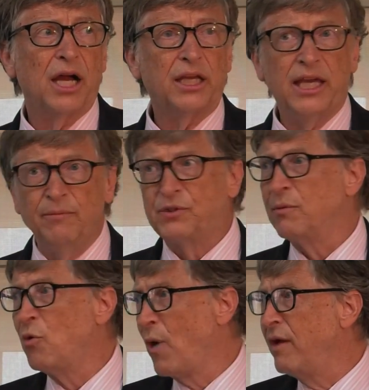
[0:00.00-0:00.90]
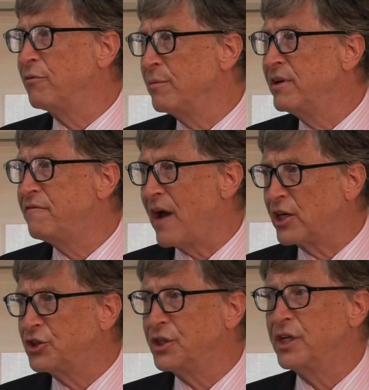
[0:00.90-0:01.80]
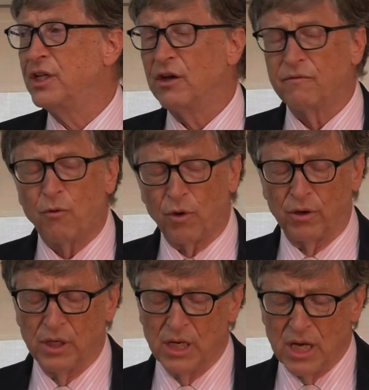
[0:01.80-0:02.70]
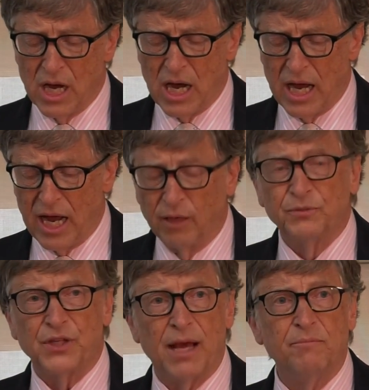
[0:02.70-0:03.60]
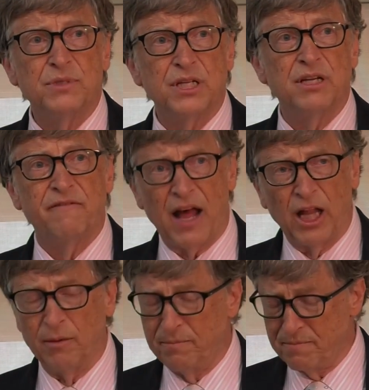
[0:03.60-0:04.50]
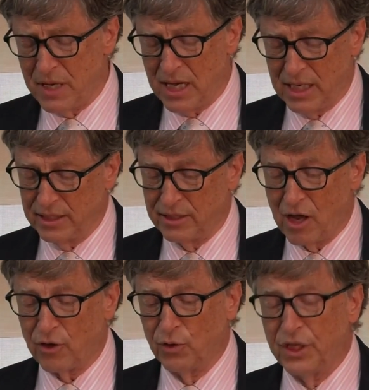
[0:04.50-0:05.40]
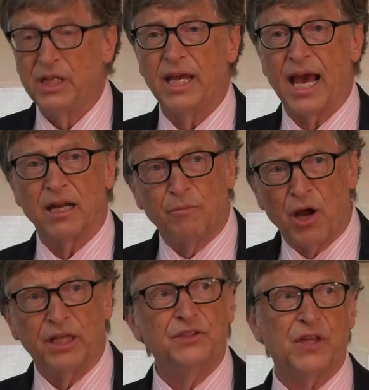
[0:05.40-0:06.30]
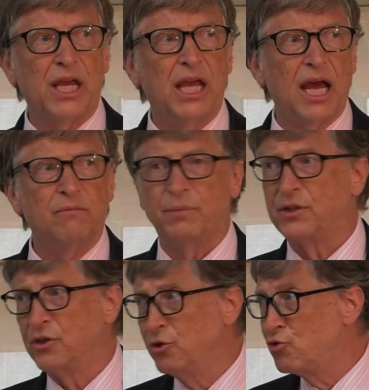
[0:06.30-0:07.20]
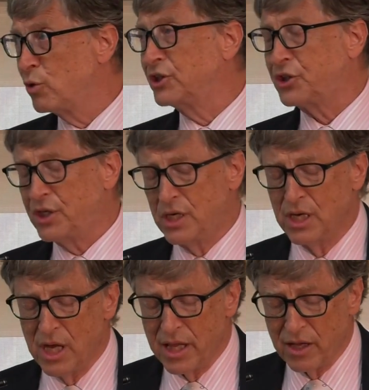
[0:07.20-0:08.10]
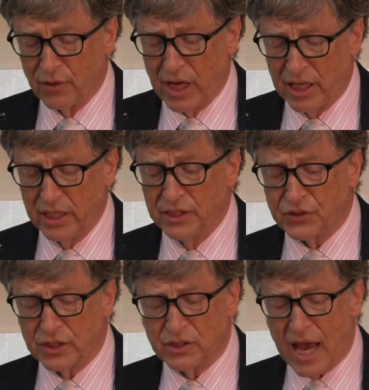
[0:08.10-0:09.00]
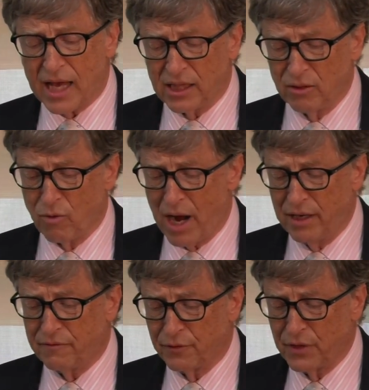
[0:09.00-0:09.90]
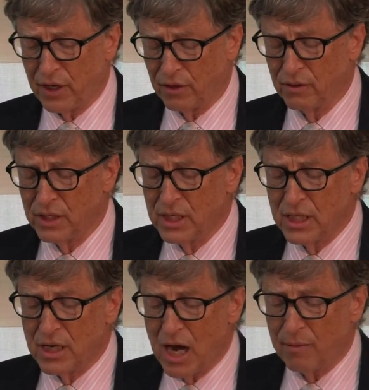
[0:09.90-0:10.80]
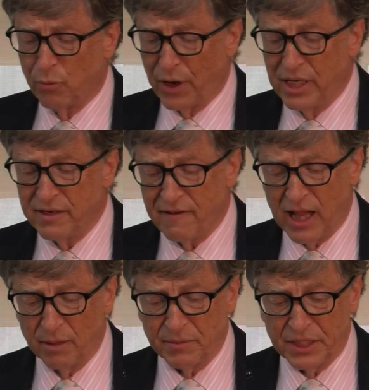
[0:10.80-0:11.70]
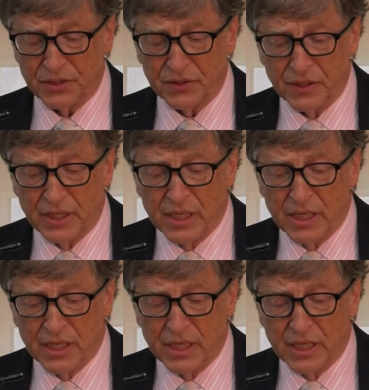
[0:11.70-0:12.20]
keeps them away from infection and therefore helps them to develop not only the antibodies they get, but the nutrition they're getting is exactly right for their brain development.